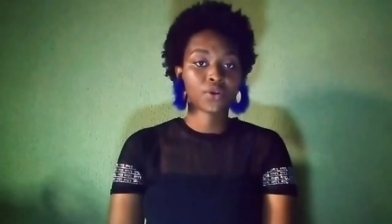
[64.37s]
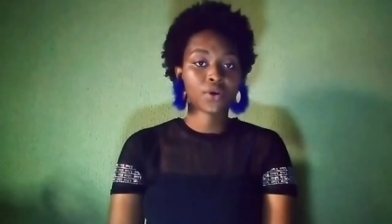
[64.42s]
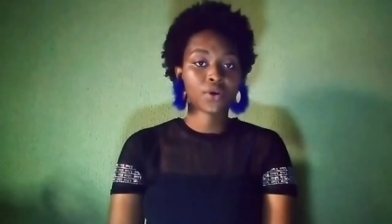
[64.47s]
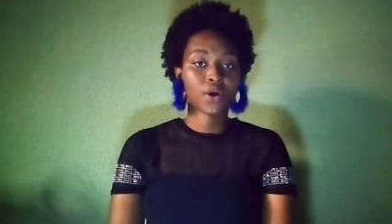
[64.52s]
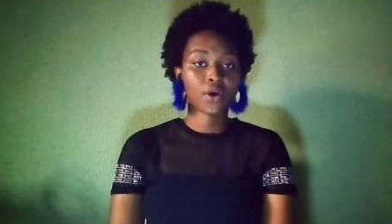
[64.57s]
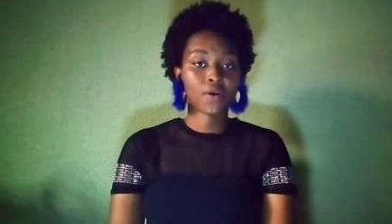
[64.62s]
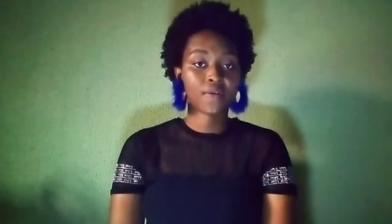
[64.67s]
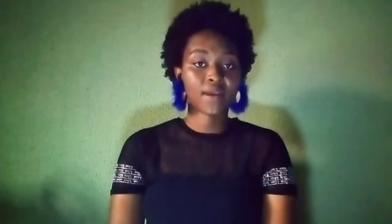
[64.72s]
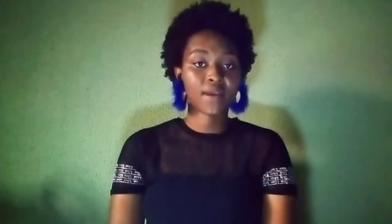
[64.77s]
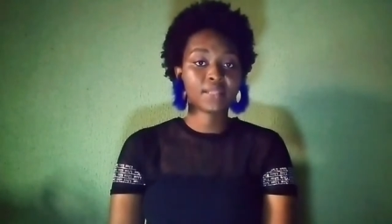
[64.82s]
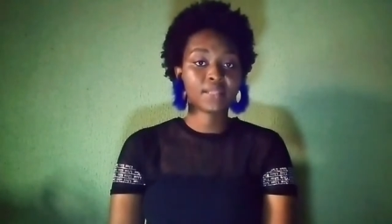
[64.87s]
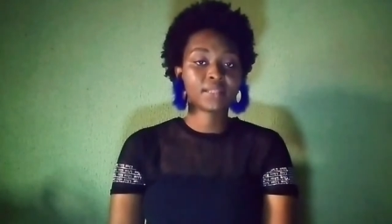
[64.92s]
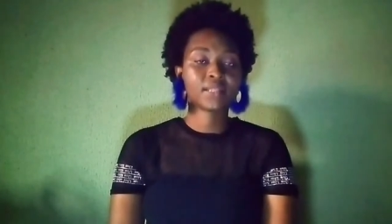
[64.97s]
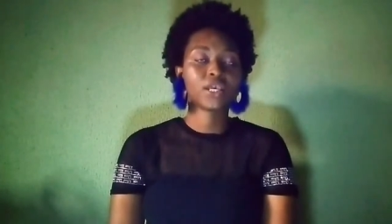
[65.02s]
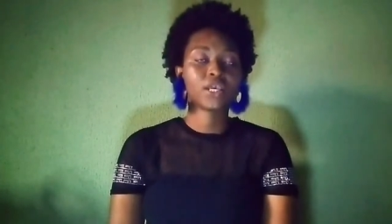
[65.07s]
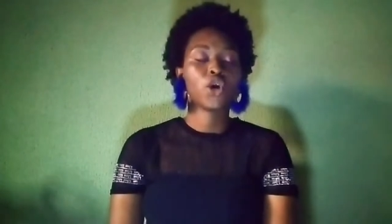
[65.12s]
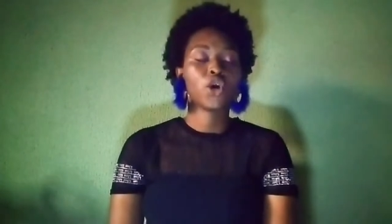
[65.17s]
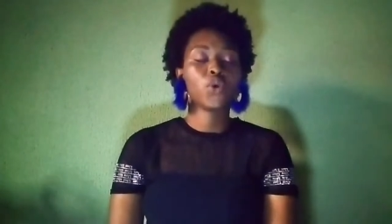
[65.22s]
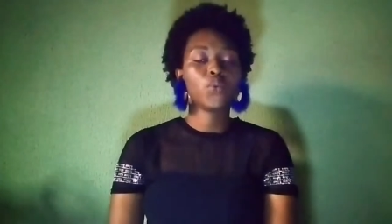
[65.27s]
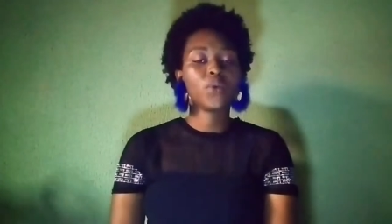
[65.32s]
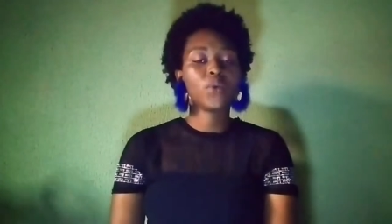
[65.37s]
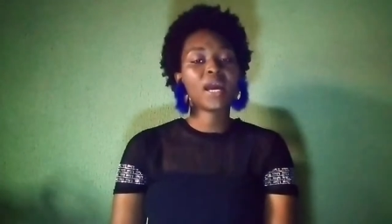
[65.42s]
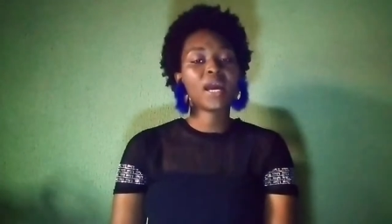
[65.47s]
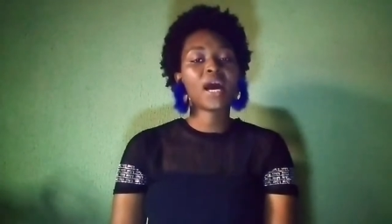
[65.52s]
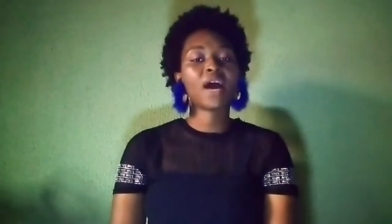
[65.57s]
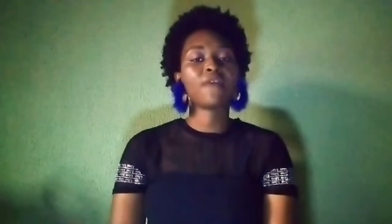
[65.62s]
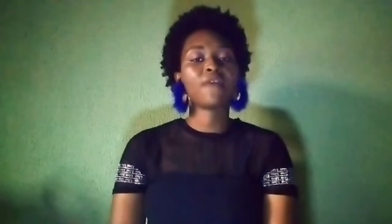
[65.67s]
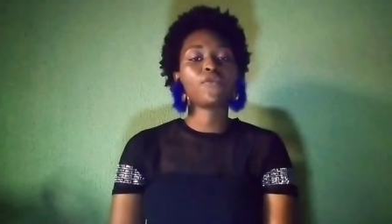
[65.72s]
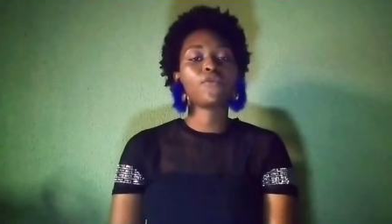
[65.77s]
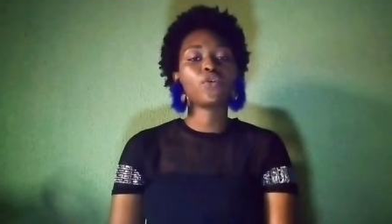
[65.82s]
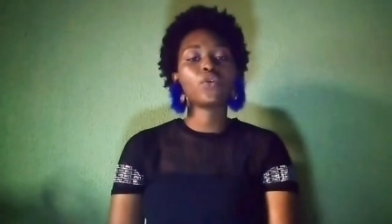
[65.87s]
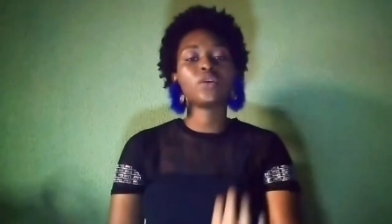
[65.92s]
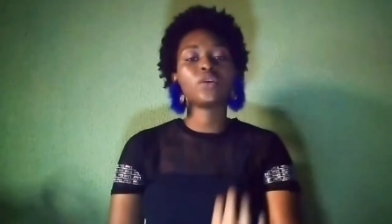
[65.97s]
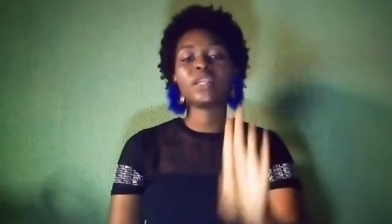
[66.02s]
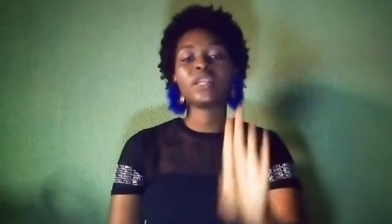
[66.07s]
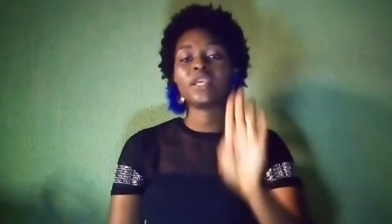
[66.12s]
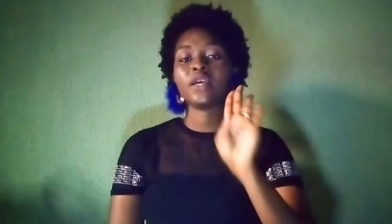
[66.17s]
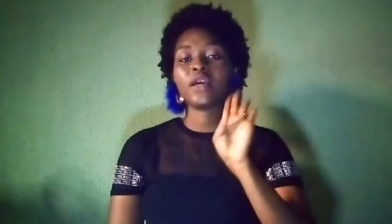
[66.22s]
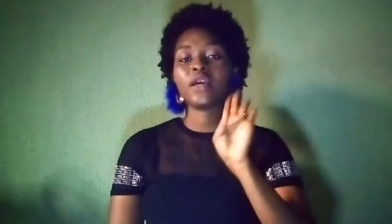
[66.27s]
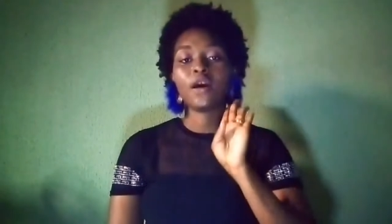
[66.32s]
All right, we have
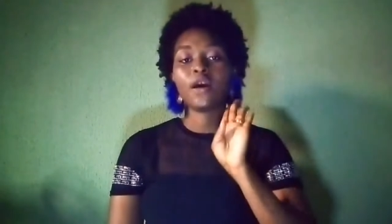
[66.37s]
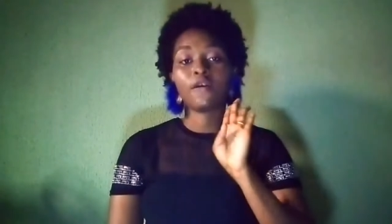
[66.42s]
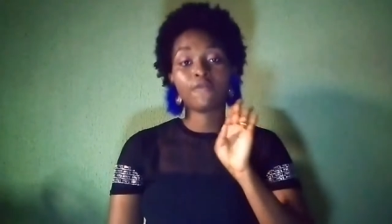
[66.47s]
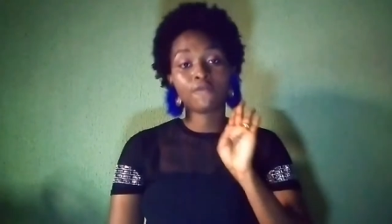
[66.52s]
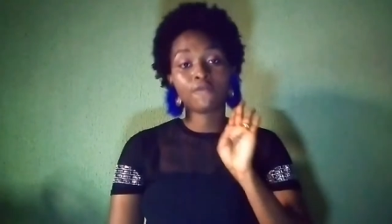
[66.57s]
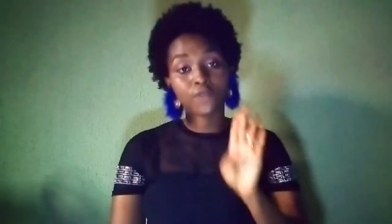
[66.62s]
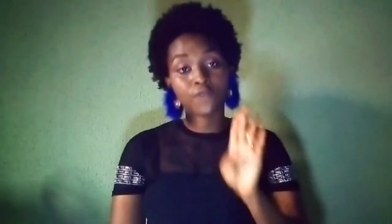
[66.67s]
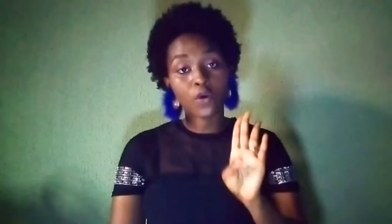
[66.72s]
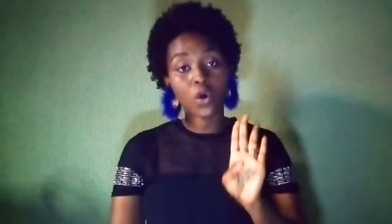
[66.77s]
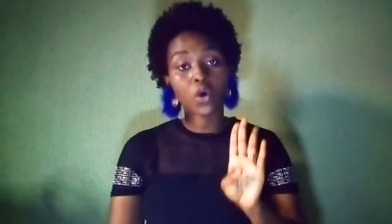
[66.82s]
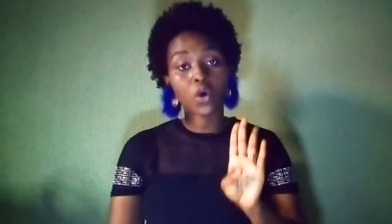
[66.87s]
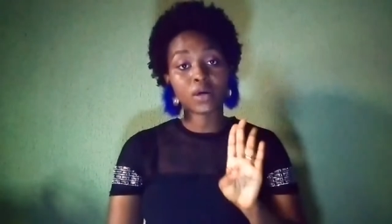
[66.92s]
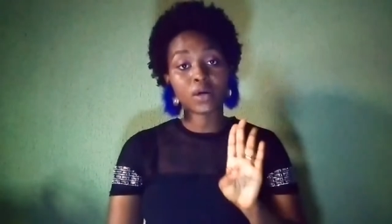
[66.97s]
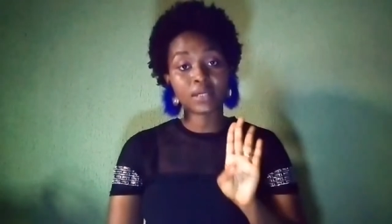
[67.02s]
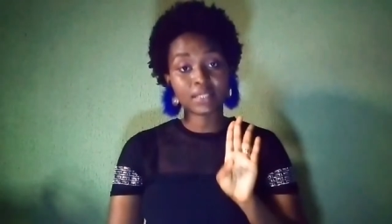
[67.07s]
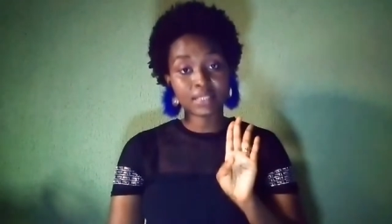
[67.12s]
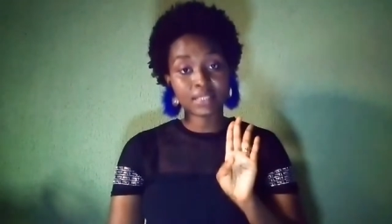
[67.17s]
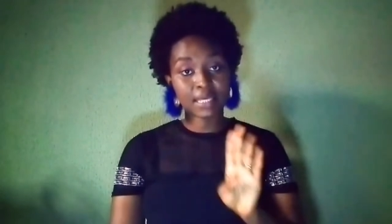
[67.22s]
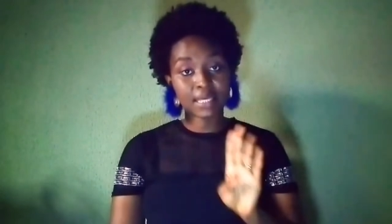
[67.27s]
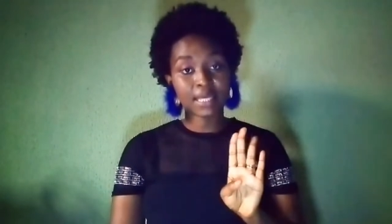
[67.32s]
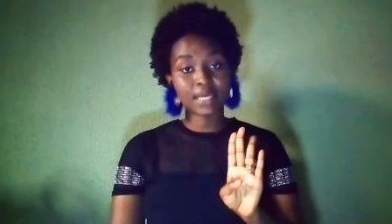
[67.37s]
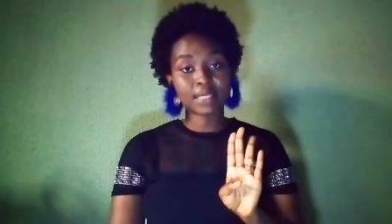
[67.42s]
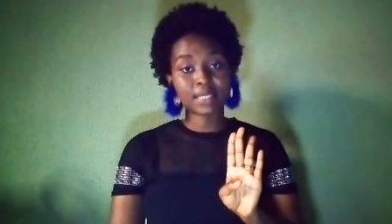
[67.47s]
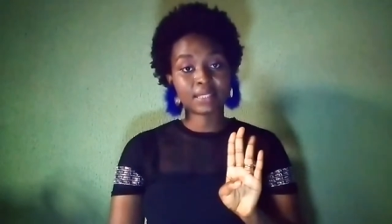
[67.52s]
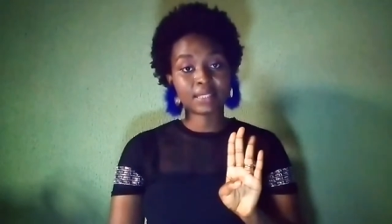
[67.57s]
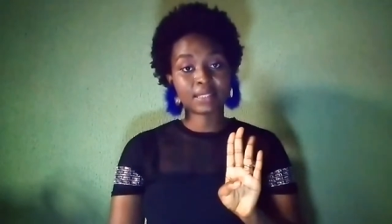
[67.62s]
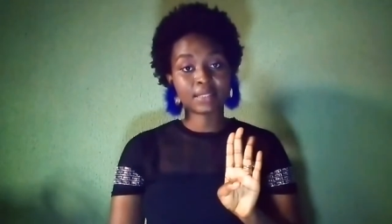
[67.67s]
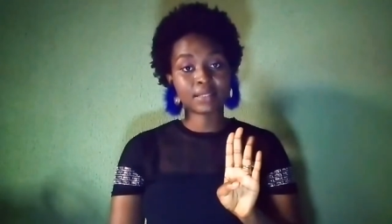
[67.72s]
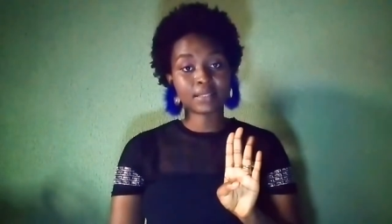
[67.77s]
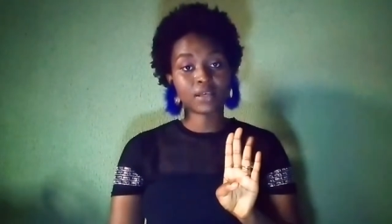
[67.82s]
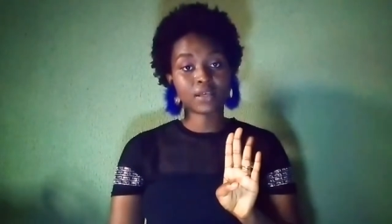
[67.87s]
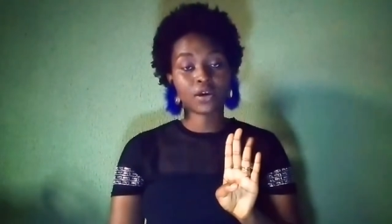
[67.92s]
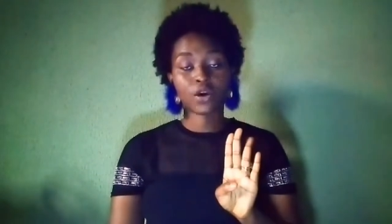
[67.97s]
only 4 days.